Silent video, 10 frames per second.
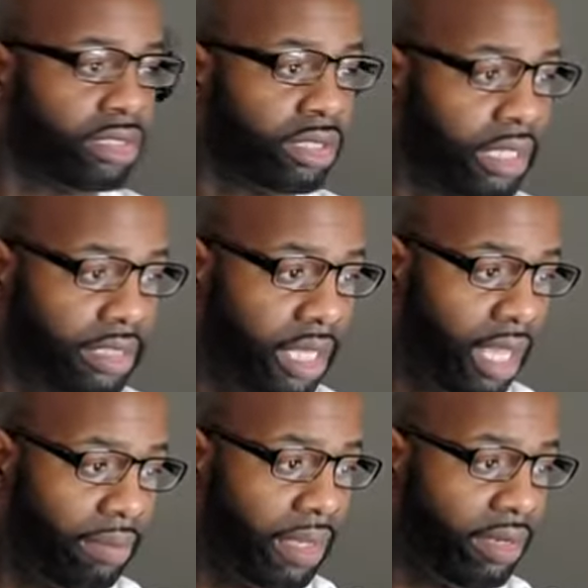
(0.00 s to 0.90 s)
Because it
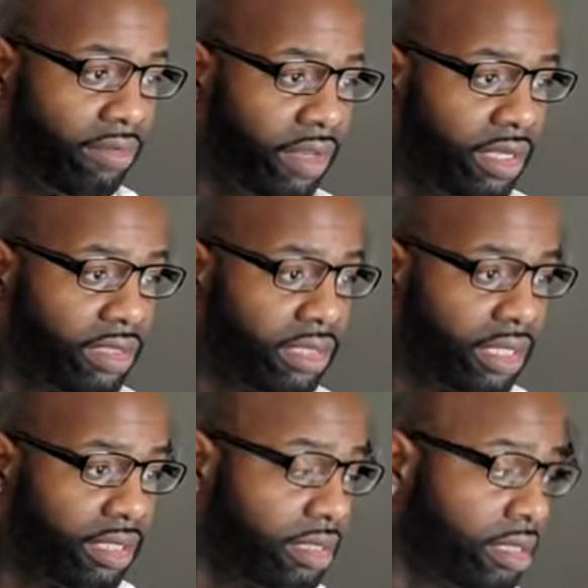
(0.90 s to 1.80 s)
can't be in the video,
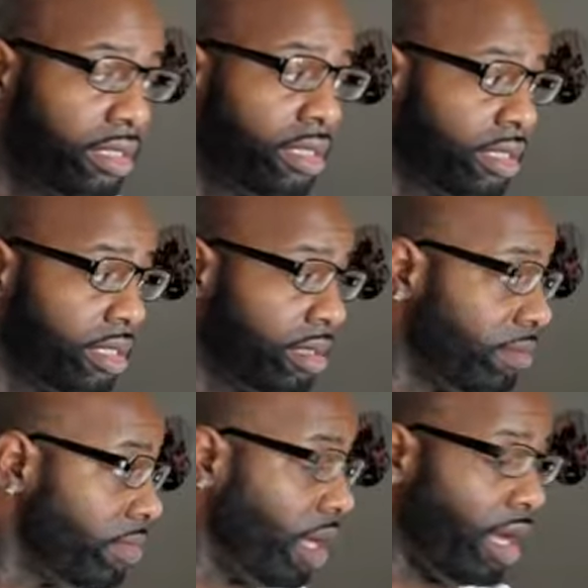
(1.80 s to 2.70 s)
son.
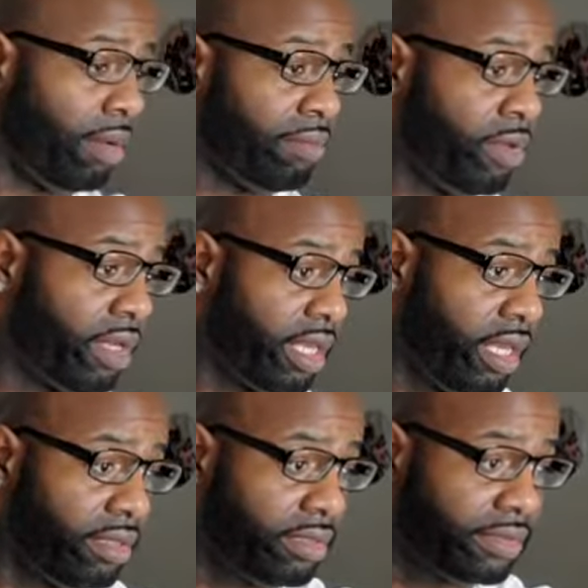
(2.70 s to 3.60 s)
Mute it,
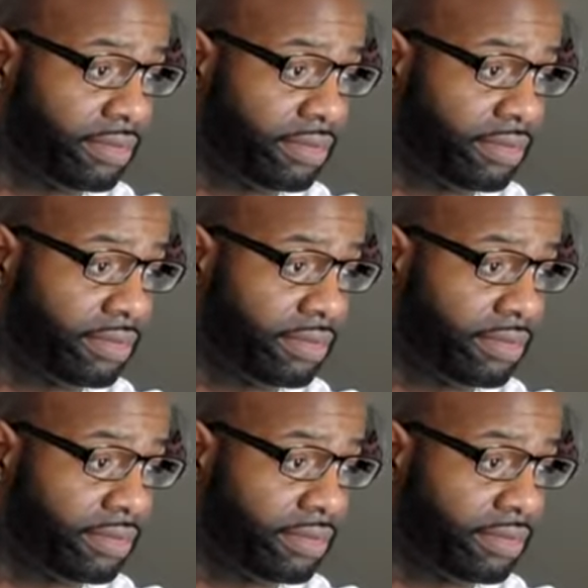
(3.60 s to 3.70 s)
King.